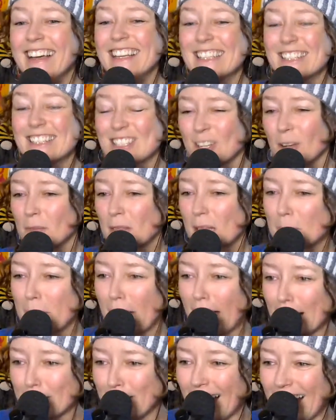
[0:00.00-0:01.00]
Something
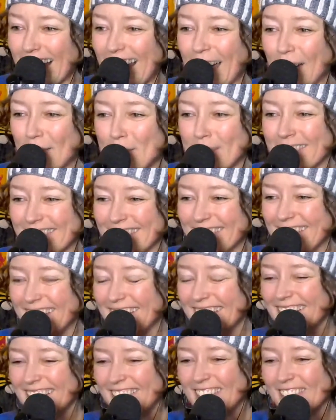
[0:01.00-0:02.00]
bad might happen,
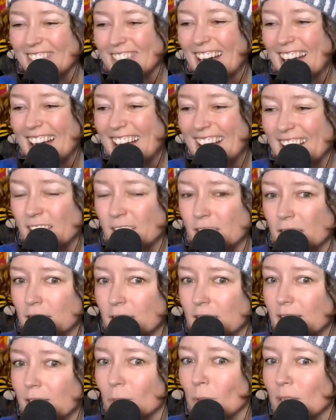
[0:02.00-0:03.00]
right?
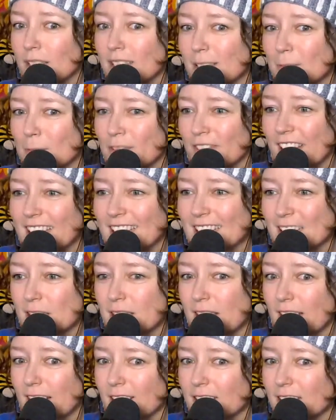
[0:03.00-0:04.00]
What's the fence
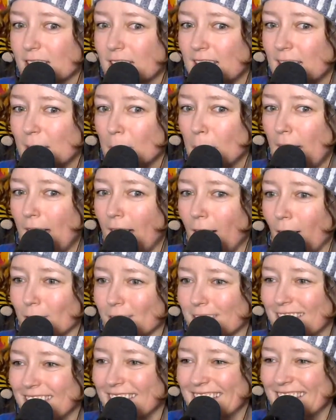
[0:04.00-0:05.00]
there to keep
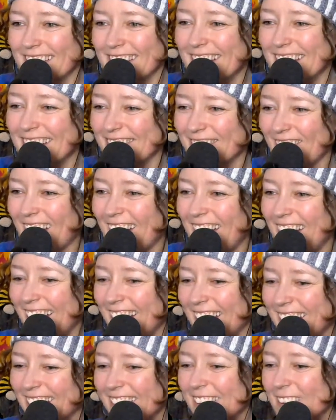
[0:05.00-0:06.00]
out, right?
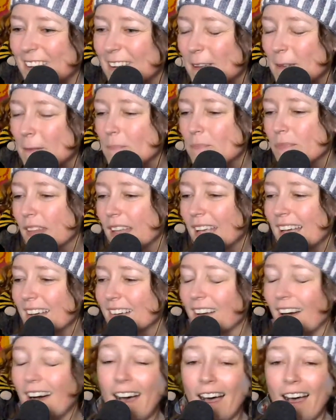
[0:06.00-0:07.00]

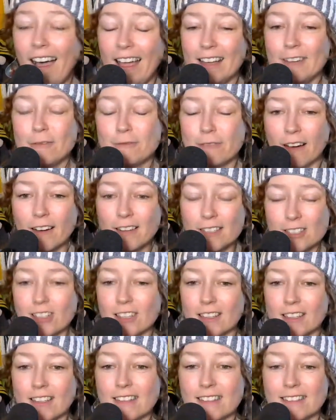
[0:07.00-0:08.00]
God
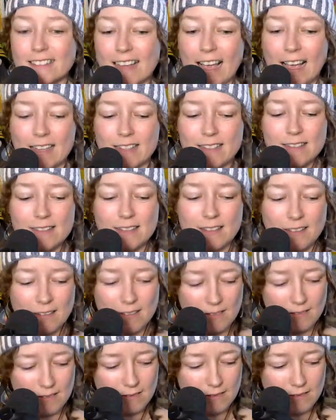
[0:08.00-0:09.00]
functions as
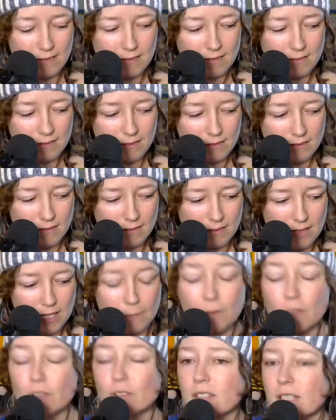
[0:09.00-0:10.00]

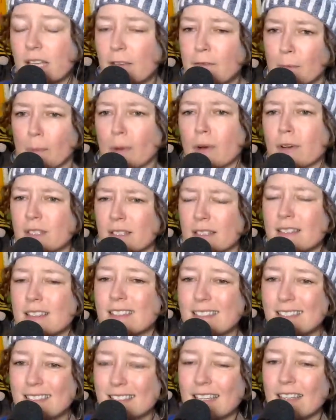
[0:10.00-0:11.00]
if a person's
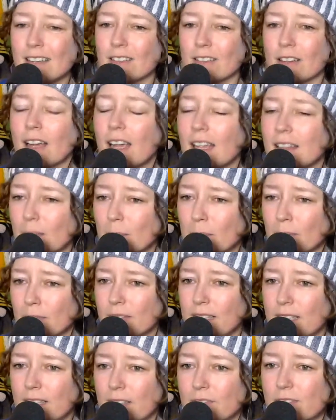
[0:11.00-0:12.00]
sincere and they
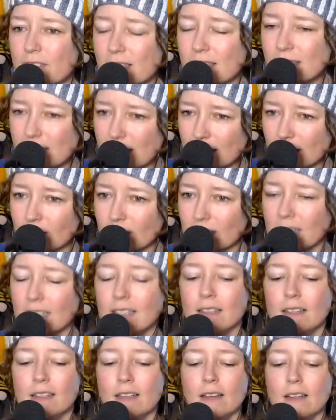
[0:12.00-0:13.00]
believe
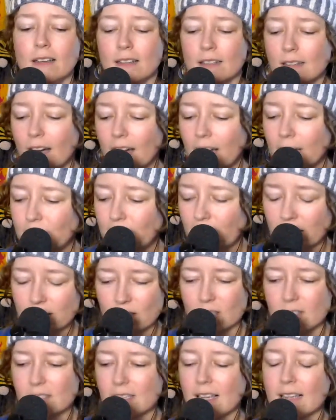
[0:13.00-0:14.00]
sincerely, God
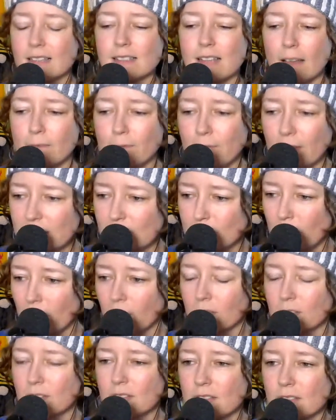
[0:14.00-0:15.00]
functions as that fence
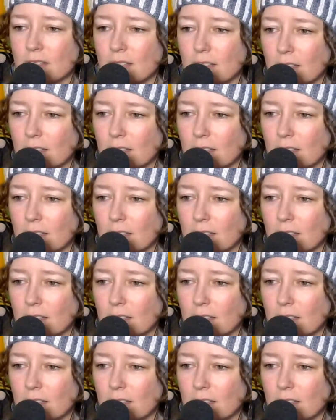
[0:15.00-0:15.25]
post.